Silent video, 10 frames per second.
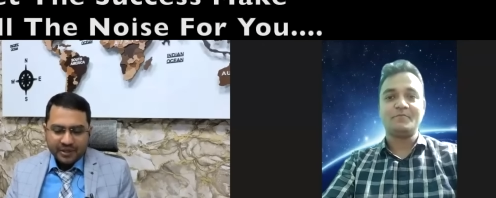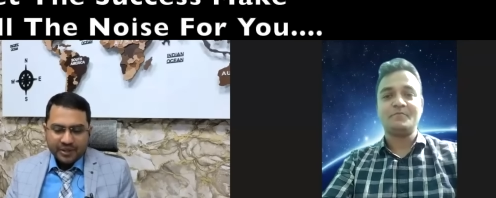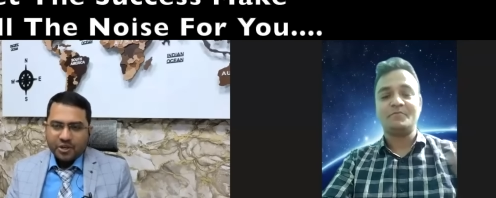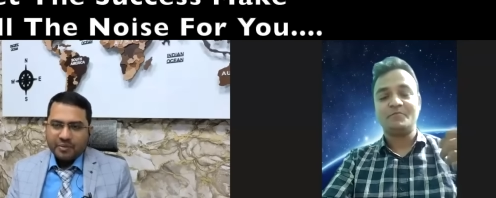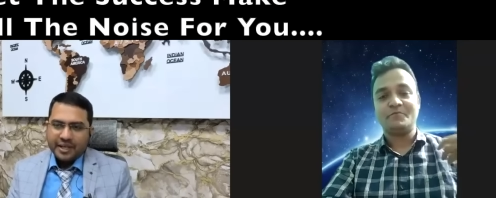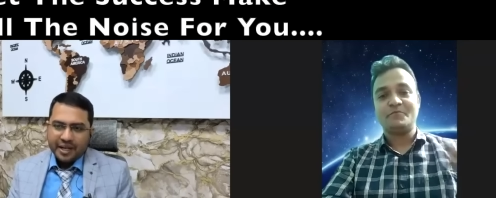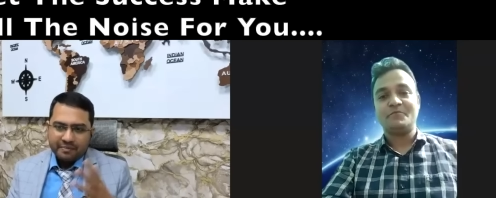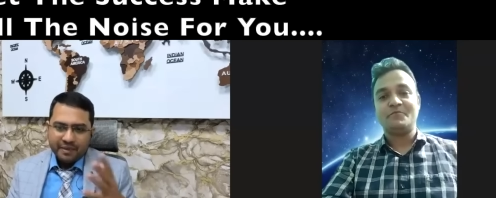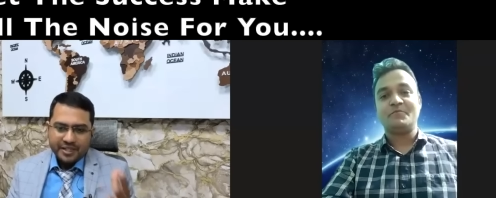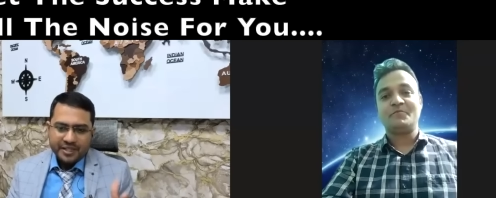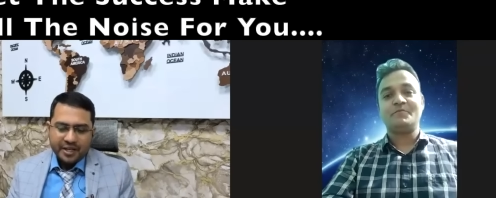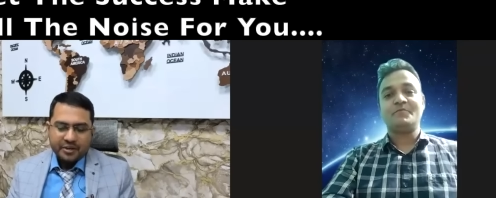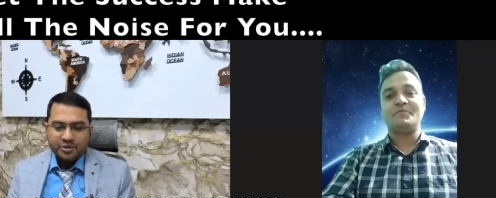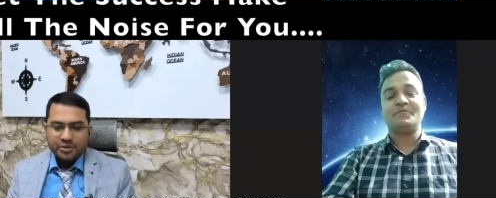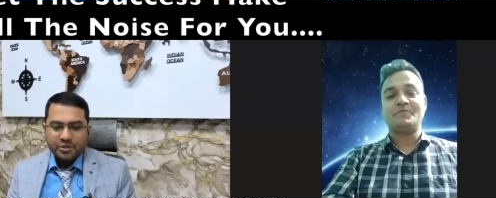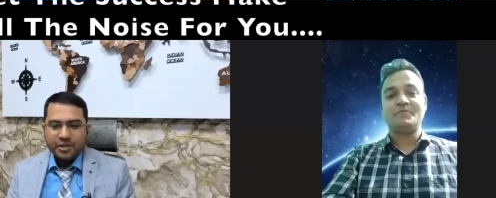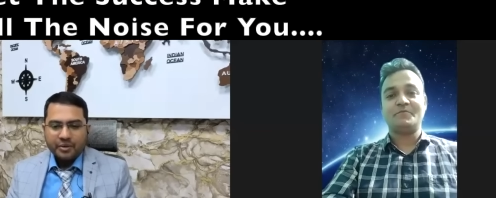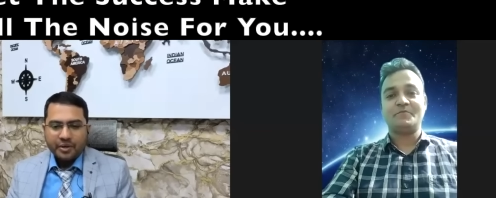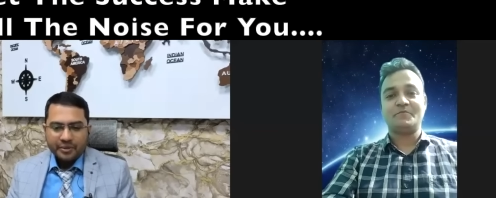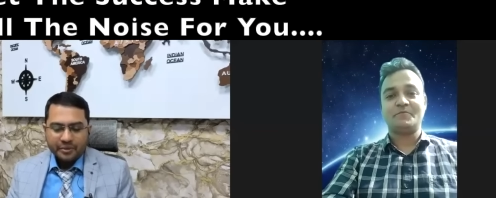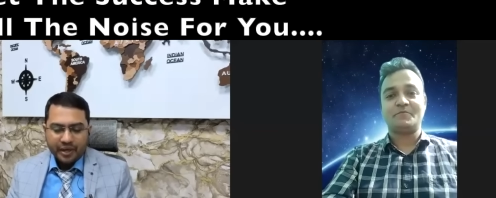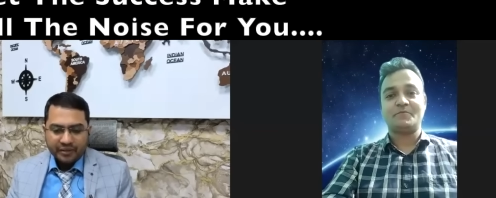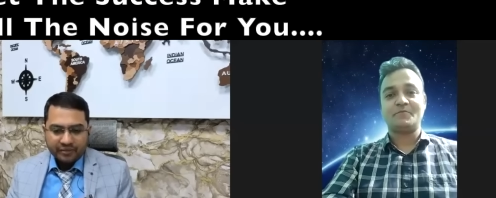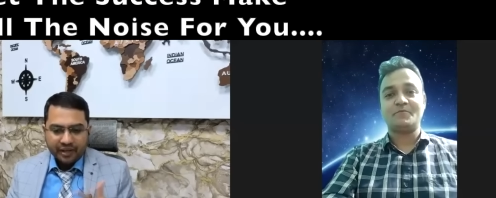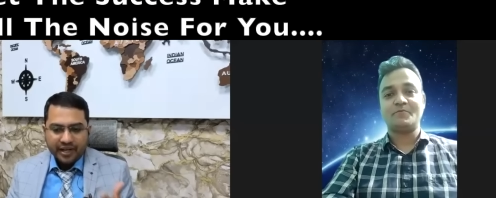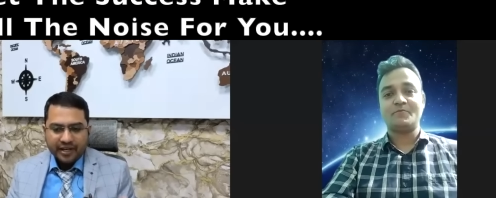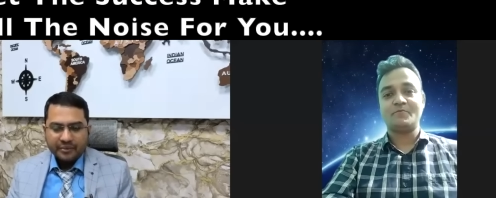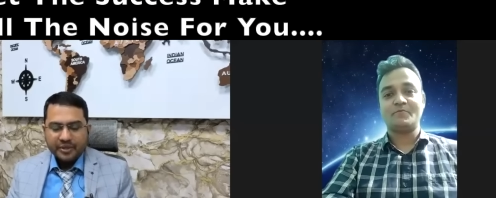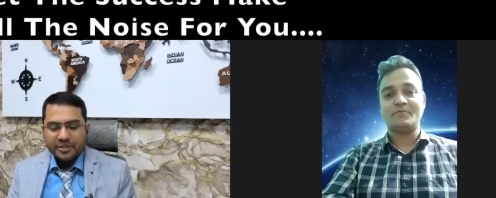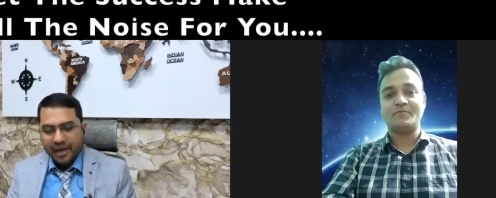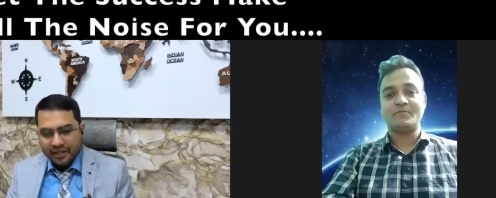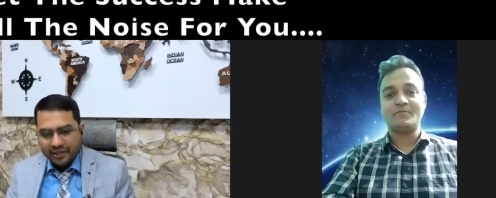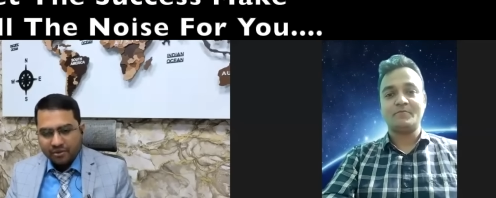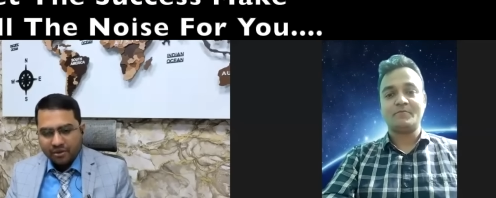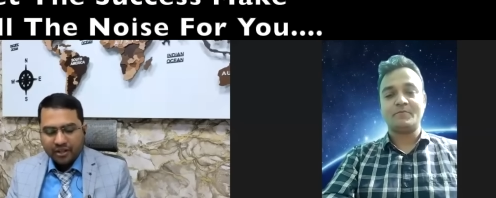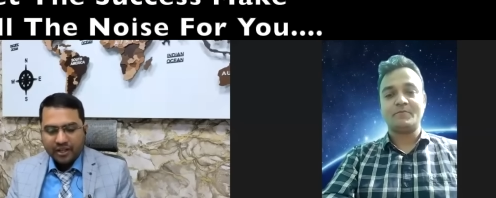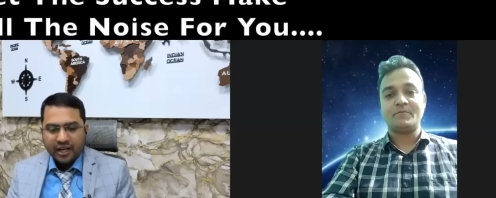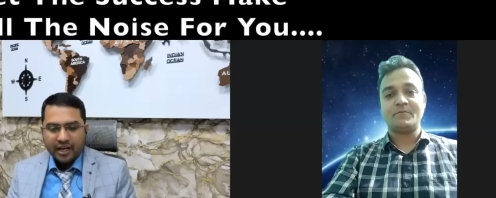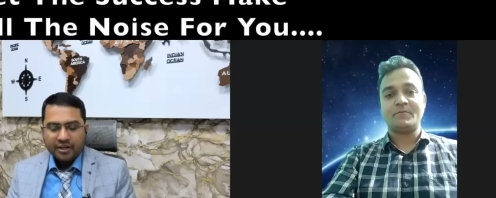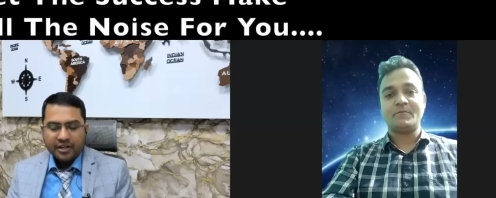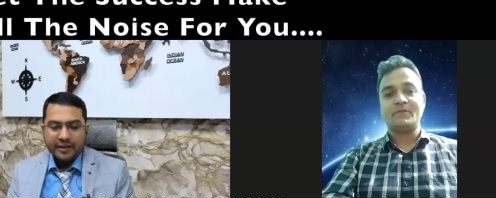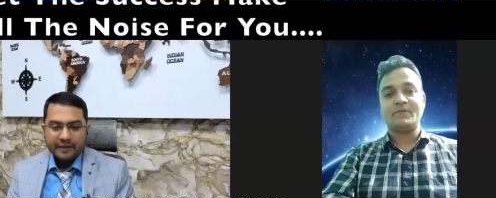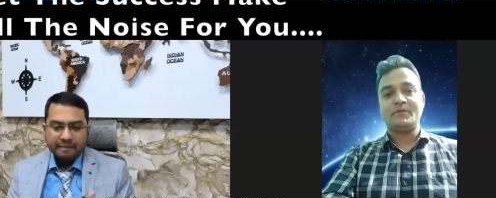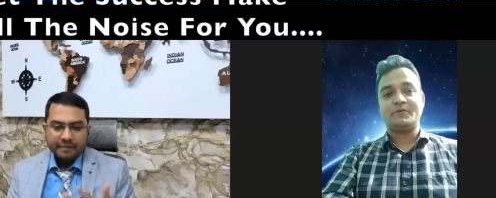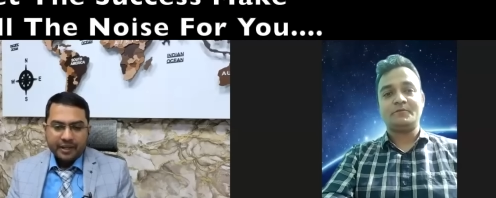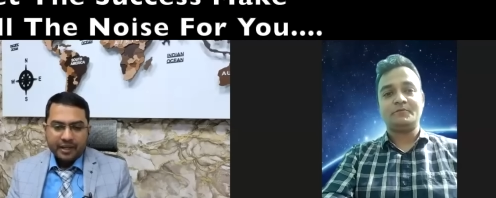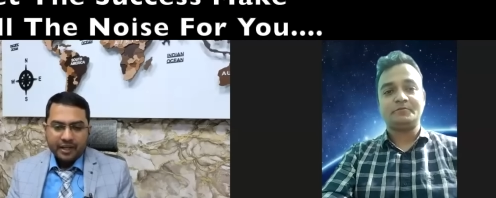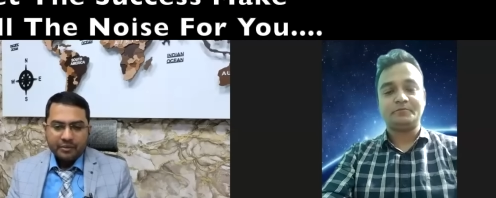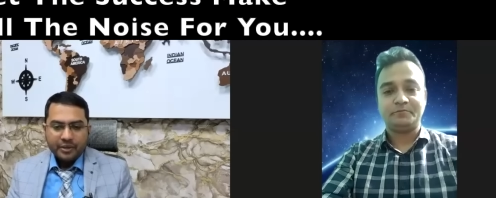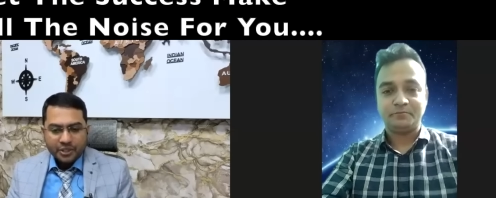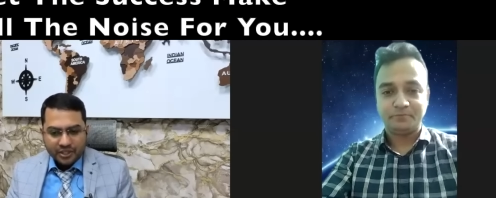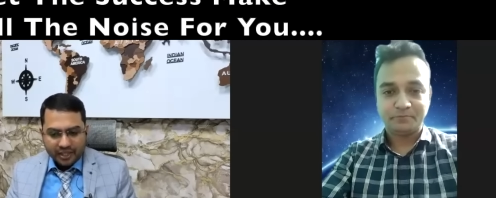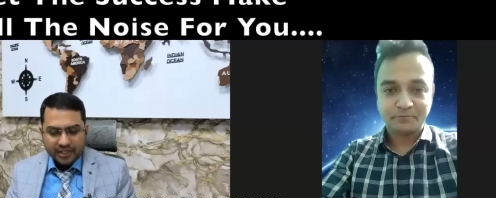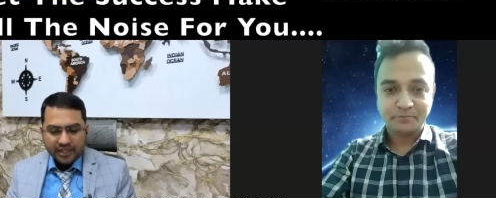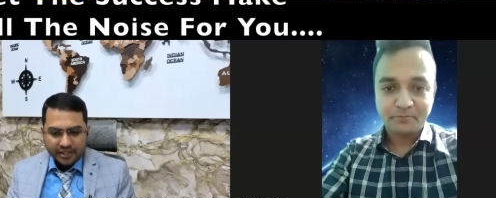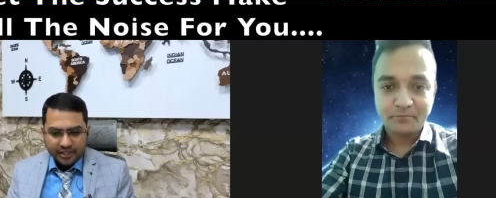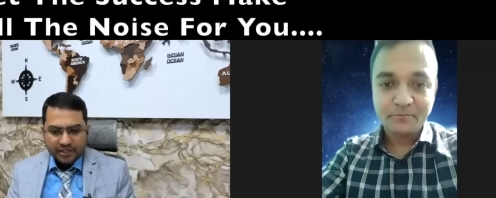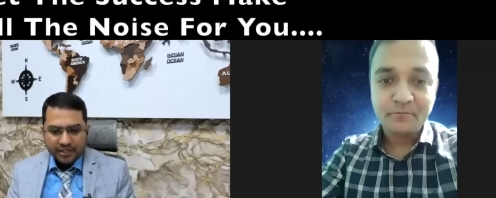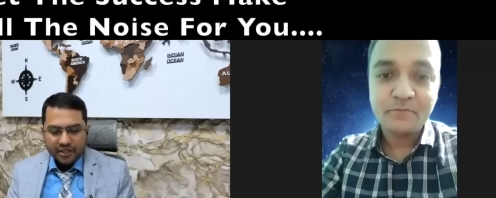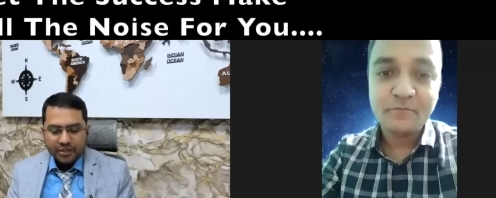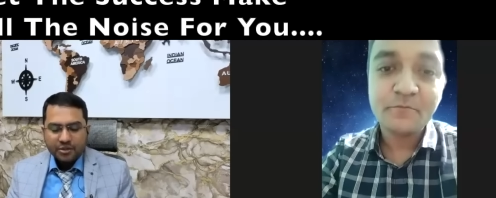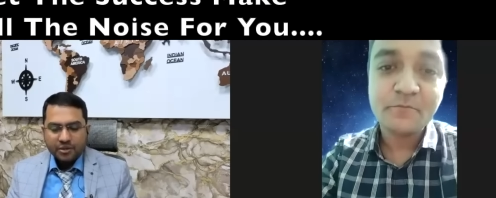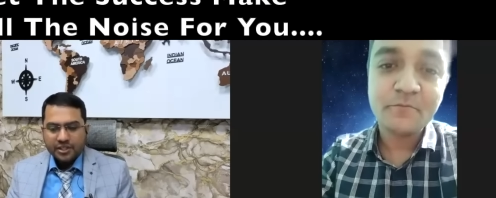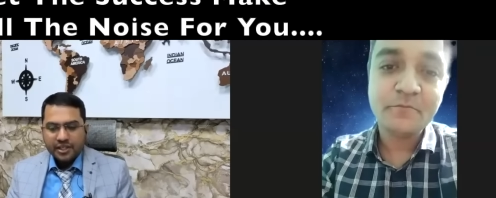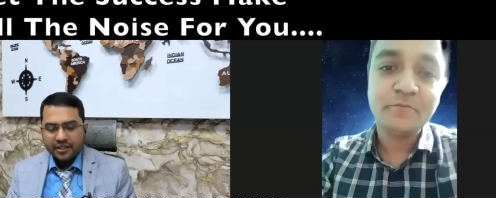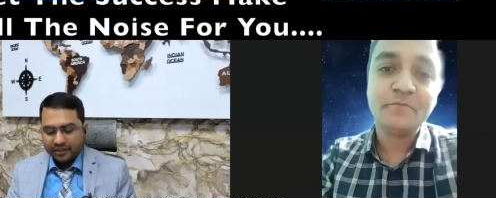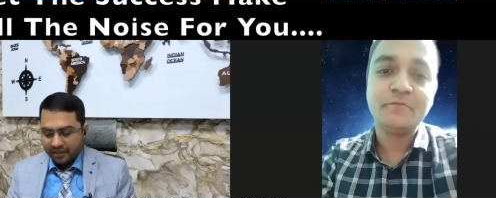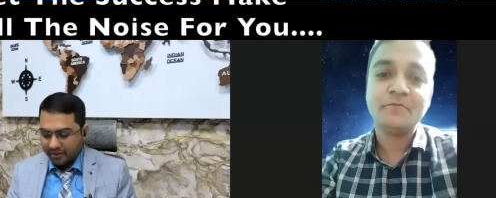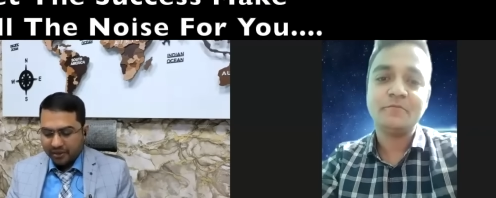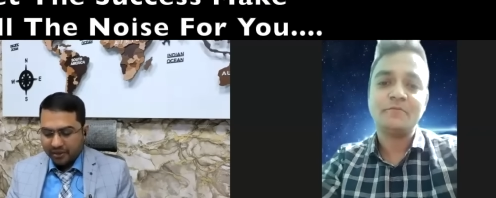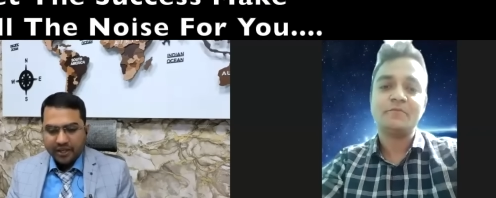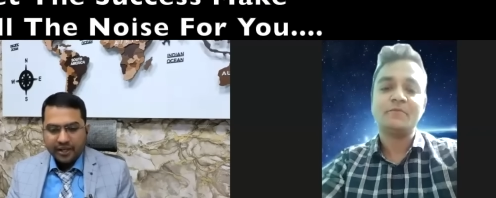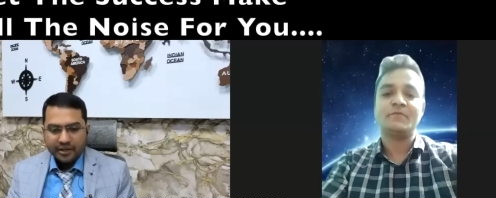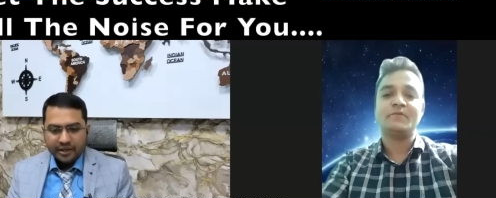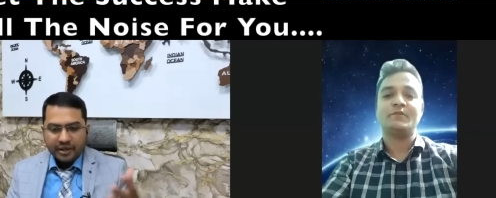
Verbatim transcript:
Speaker 1: So Abhigyan, please tell your story, where you qualified, which bank you got allotted, uh, which designation scale two or scale three you cleared.